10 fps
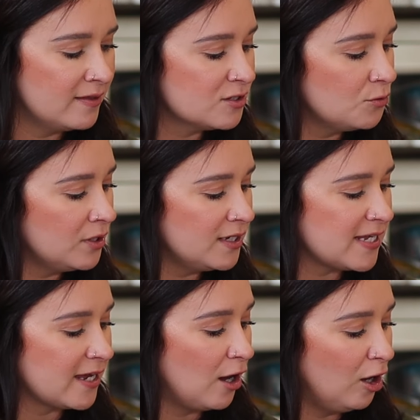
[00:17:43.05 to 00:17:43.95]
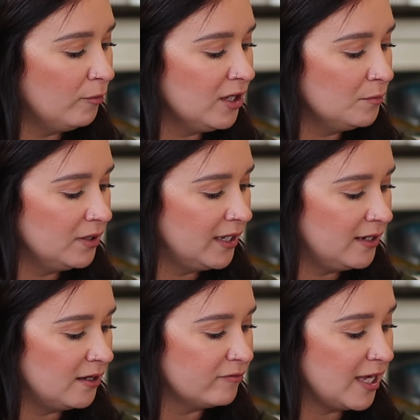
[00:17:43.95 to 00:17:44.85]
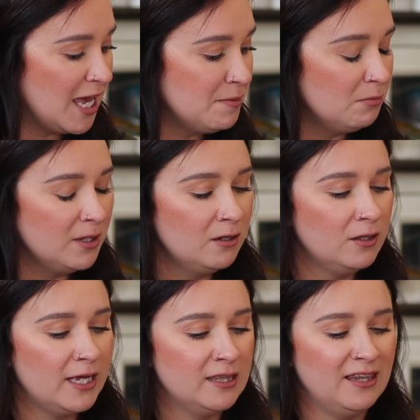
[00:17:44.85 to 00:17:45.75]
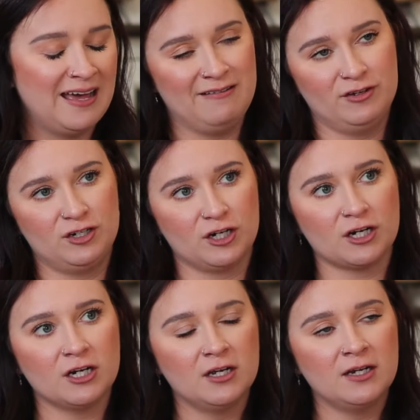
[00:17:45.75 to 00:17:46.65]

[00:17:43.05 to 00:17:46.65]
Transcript: This one is a calming blend of chamomile and lavender.